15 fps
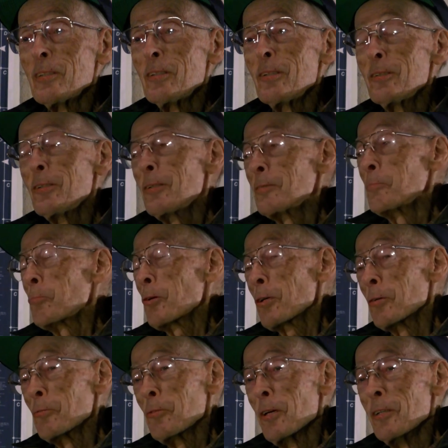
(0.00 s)
Oh, no, it was more
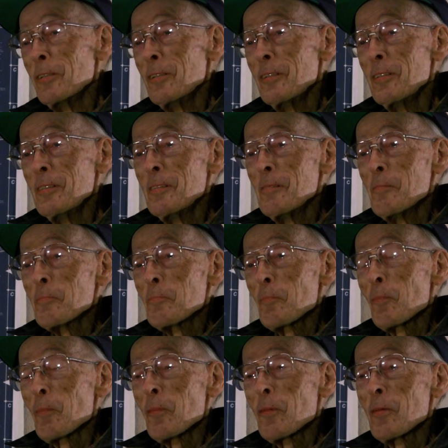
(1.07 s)
than one.
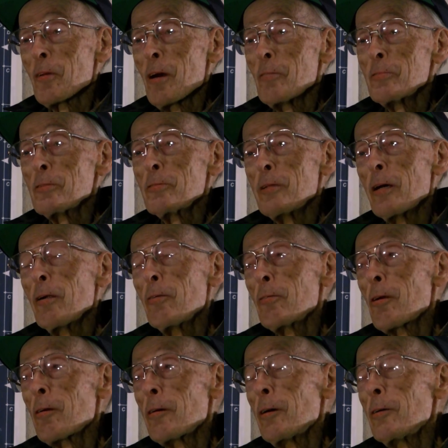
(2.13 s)

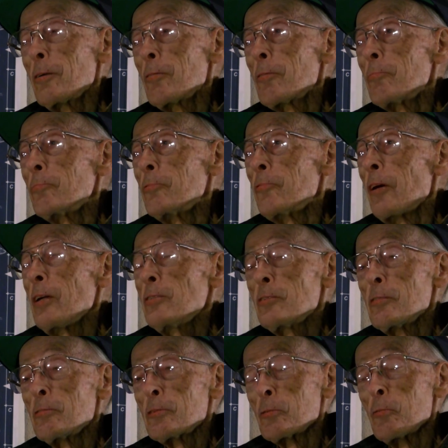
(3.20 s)
Eleanor
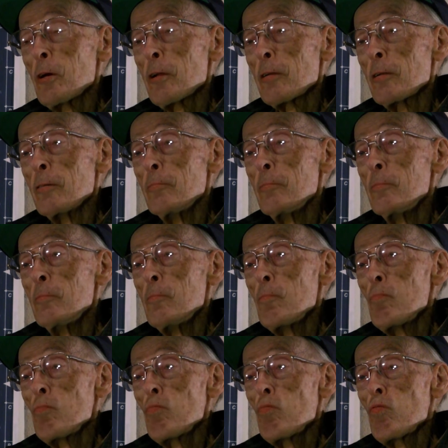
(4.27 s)
Ravasi was one of them.
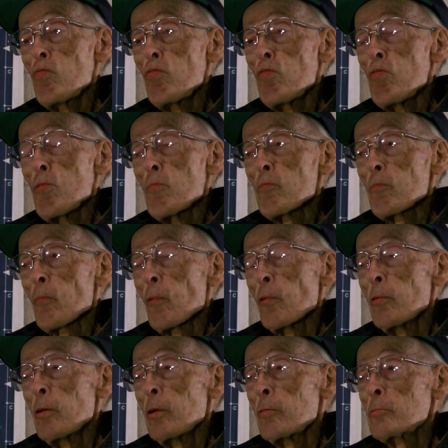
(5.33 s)

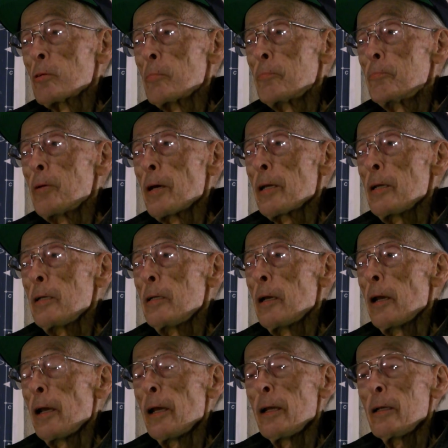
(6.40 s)
And there was a Peggy
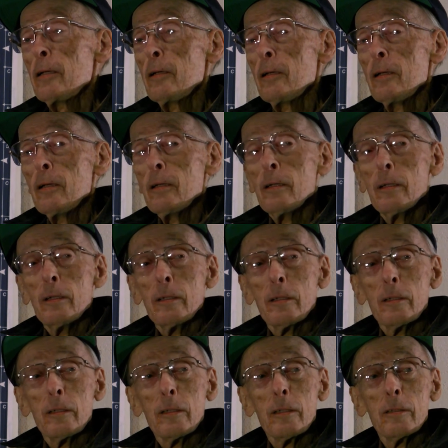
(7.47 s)
Haig
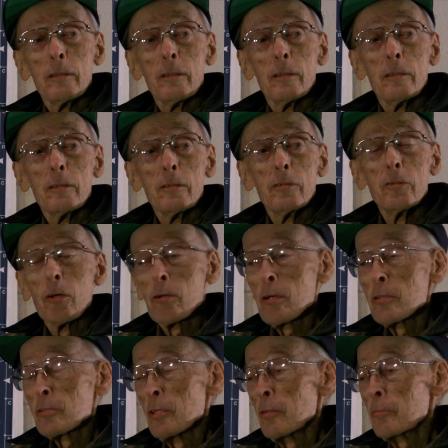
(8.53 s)
and
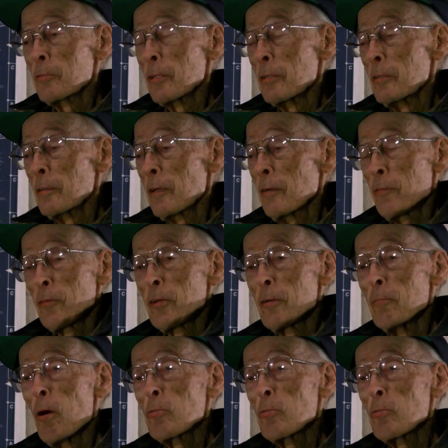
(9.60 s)
Dora something. I forget